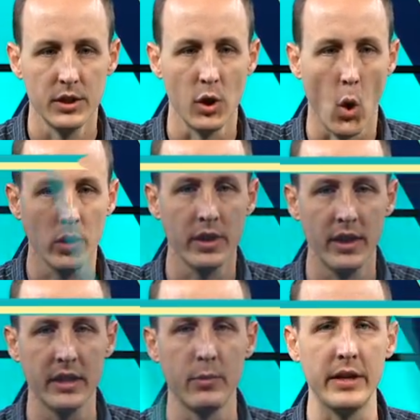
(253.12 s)
the only
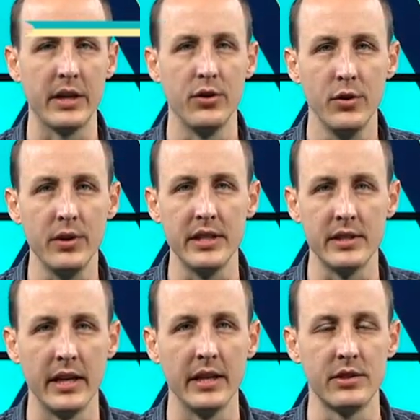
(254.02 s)
thing that we can do these
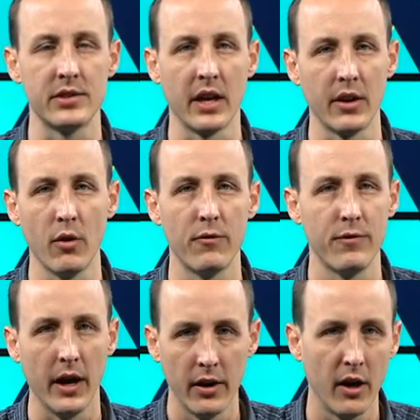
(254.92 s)
days is kind of go
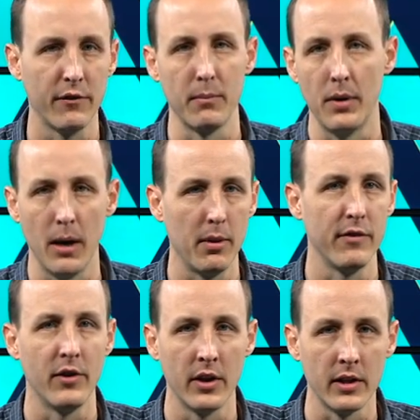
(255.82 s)
fire off and pop
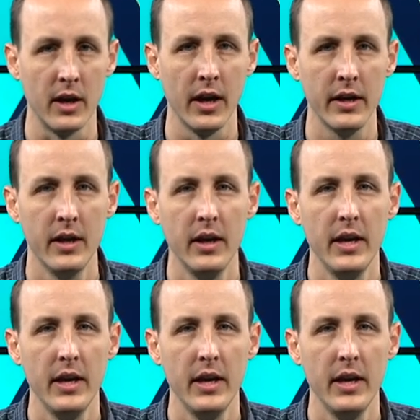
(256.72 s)
off online.